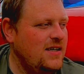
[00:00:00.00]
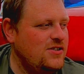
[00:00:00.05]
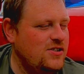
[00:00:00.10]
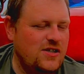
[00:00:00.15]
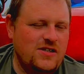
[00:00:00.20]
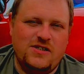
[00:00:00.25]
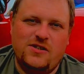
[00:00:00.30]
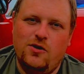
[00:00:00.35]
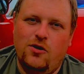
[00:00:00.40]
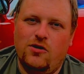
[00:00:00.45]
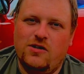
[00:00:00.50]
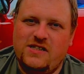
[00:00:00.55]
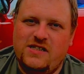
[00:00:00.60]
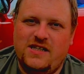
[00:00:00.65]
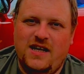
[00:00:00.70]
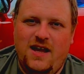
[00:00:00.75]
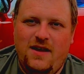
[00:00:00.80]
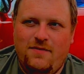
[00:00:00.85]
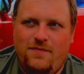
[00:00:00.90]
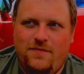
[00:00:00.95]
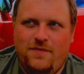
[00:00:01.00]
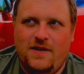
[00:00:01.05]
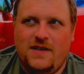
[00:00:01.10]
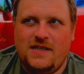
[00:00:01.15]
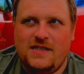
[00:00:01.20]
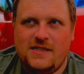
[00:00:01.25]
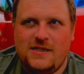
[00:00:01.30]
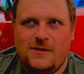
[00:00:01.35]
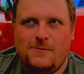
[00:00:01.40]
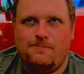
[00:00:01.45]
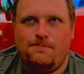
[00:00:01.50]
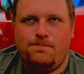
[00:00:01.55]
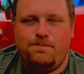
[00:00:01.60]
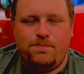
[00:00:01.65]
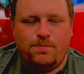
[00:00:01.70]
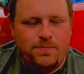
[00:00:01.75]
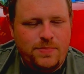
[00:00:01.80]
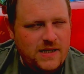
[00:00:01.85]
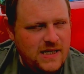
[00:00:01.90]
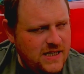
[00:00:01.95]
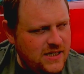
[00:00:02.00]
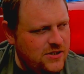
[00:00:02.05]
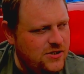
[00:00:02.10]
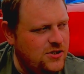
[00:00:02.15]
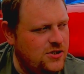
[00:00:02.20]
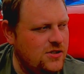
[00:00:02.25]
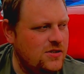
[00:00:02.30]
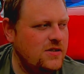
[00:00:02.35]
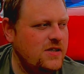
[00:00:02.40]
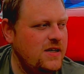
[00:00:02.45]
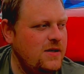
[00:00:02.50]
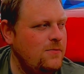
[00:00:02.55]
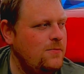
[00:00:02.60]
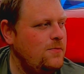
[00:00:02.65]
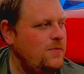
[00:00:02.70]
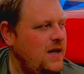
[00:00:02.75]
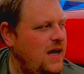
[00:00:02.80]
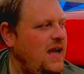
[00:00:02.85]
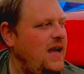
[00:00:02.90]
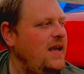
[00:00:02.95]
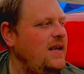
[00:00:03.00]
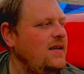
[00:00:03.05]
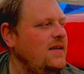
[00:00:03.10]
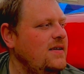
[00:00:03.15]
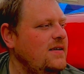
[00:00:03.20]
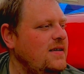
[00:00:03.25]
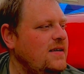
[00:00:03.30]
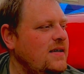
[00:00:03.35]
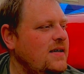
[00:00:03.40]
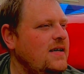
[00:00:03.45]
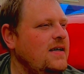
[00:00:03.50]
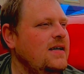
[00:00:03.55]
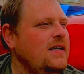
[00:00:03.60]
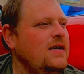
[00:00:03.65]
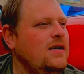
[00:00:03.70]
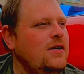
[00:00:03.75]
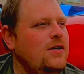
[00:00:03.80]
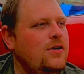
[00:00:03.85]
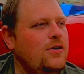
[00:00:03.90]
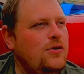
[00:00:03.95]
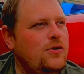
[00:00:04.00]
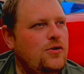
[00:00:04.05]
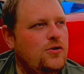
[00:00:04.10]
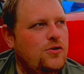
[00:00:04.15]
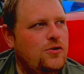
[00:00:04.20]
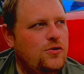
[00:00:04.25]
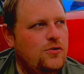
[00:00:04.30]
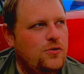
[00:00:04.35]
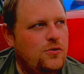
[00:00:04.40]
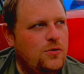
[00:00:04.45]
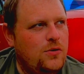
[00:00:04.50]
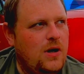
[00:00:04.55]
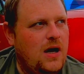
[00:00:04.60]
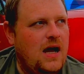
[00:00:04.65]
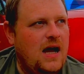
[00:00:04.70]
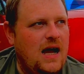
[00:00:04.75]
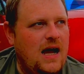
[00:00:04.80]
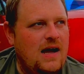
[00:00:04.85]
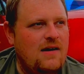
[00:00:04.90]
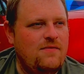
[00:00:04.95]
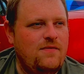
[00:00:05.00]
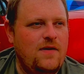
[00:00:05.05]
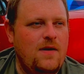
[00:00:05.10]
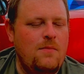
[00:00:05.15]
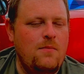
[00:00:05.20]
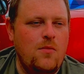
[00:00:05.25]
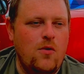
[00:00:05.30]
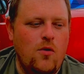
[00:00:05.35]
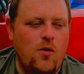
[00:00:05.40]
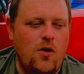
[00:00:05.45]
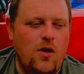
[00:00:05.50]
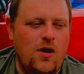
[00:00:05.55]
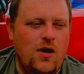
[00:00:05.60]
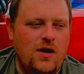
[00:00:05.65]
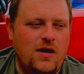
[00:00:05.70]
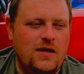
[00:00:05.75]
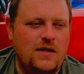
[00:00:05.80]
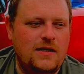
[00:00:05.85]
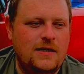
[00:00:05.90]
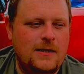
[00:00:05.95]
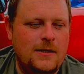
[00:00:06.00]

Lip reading: just not safe, especially when you have a more